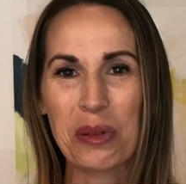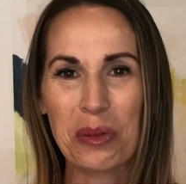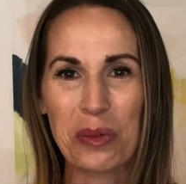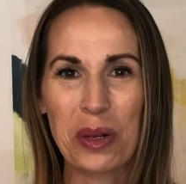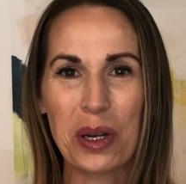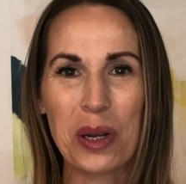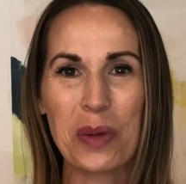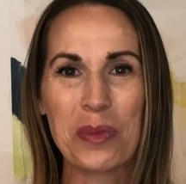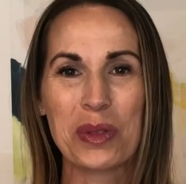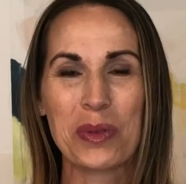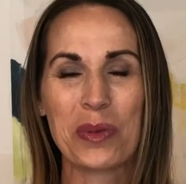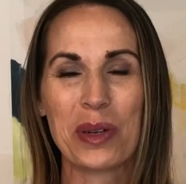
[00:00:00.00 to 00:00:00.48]

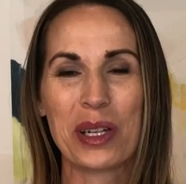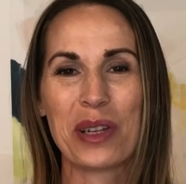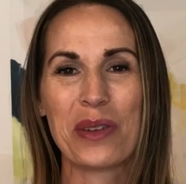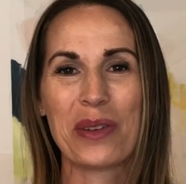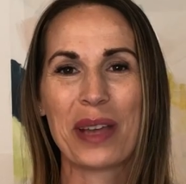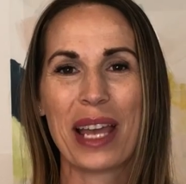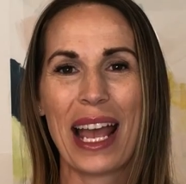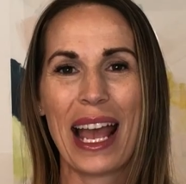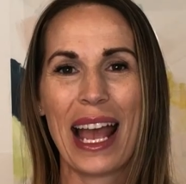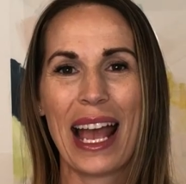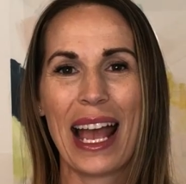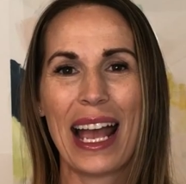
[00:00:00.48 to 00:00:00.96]
groups where you
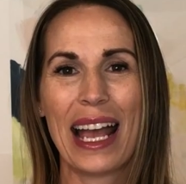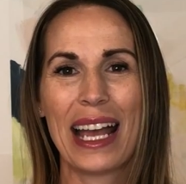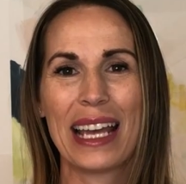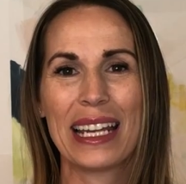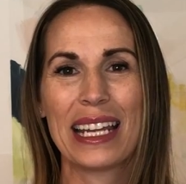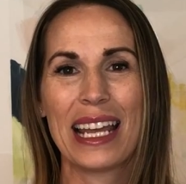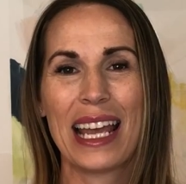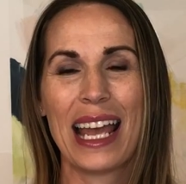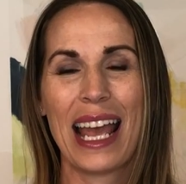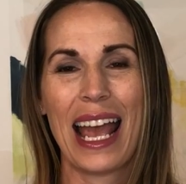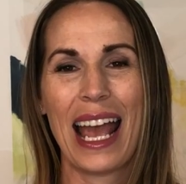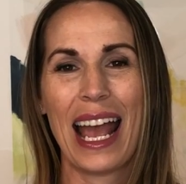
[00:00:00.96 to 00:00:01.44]
can
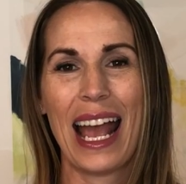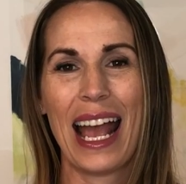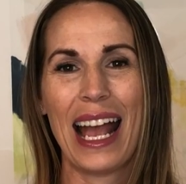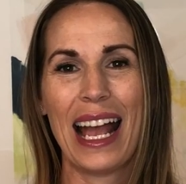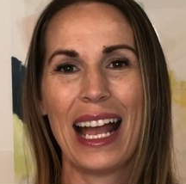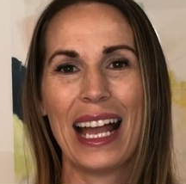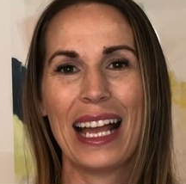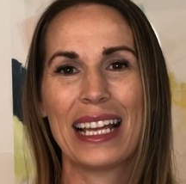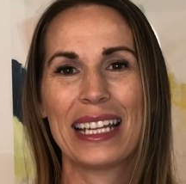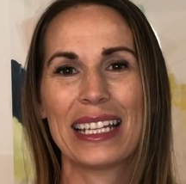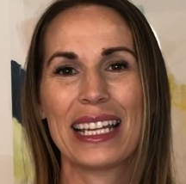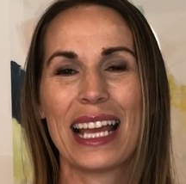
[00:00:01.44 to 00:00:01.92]

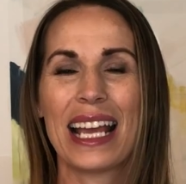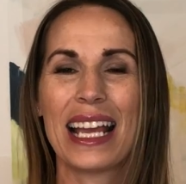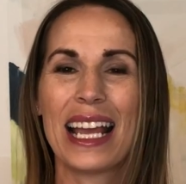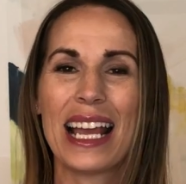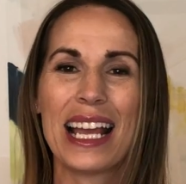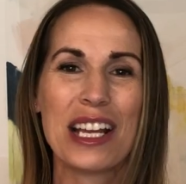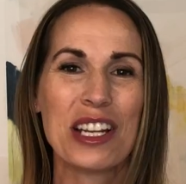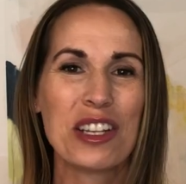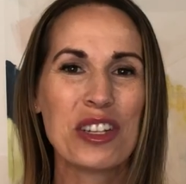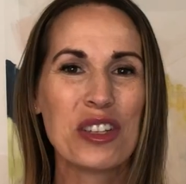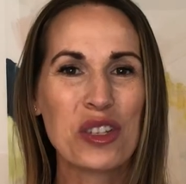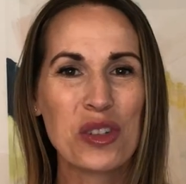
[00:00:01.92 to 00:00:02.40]
and
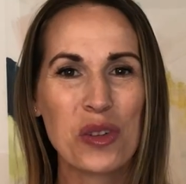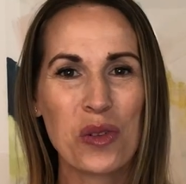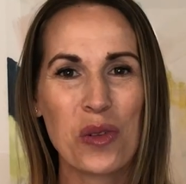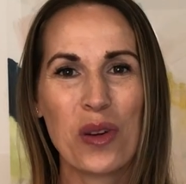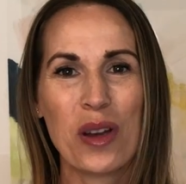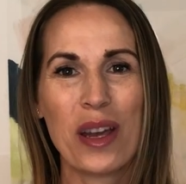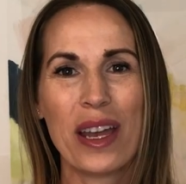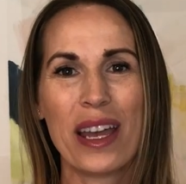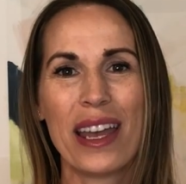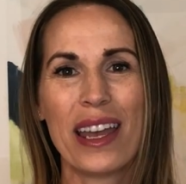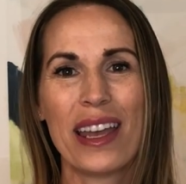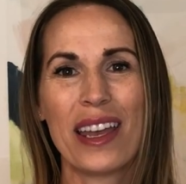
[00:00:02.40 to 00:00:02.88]

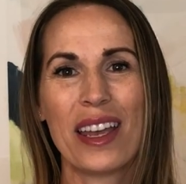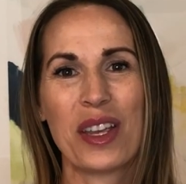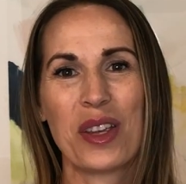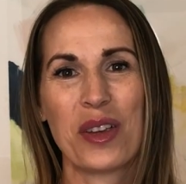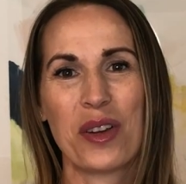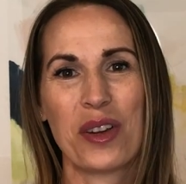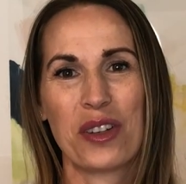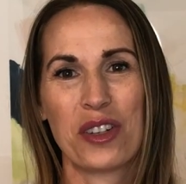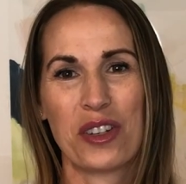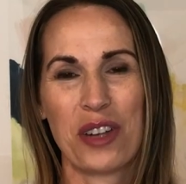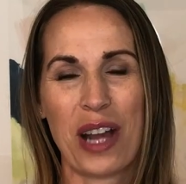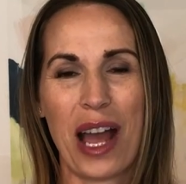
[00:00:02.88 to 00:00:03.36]
enjoy
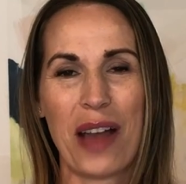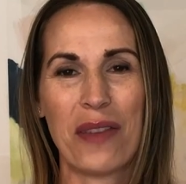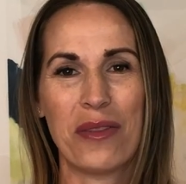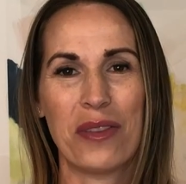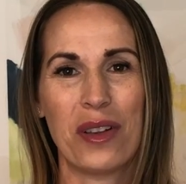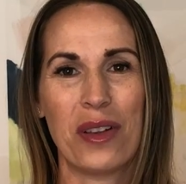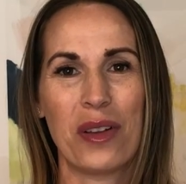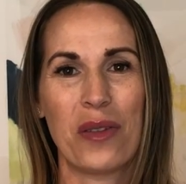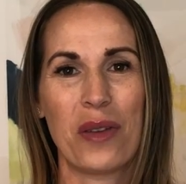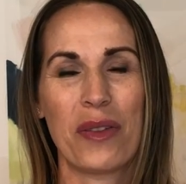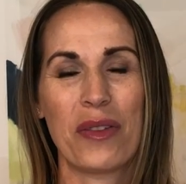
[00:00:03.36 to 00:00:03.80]
your travel.